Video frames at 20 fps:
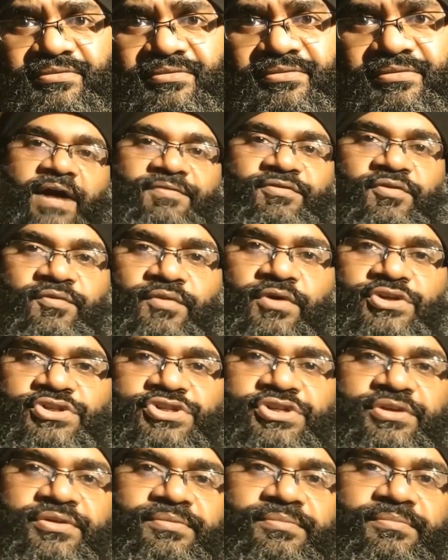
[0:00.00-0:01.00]
After
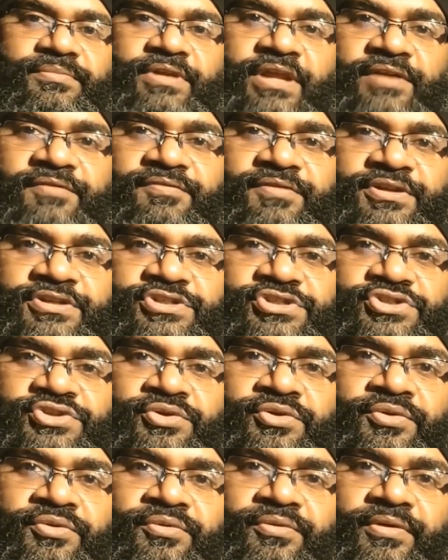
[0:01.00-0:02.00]
watching Netflix
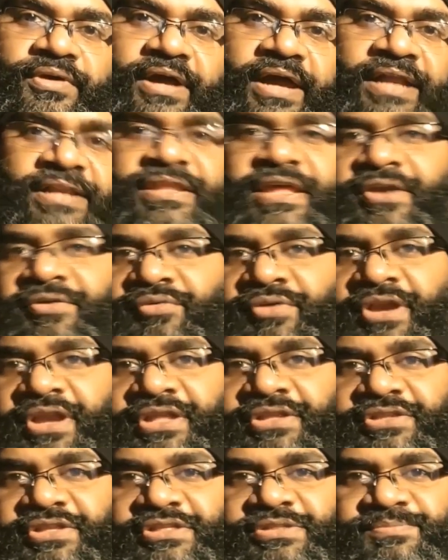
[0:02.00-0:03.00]
show and then
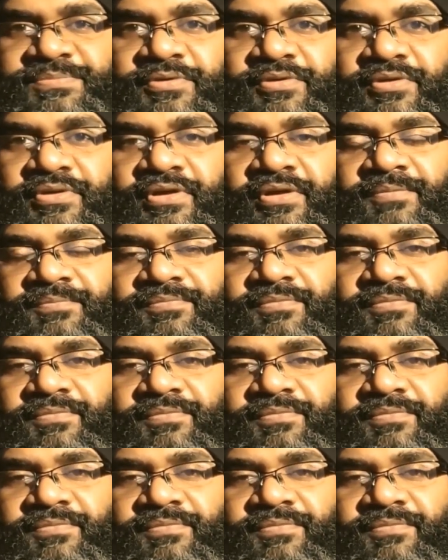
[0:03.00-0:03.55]
reading this book,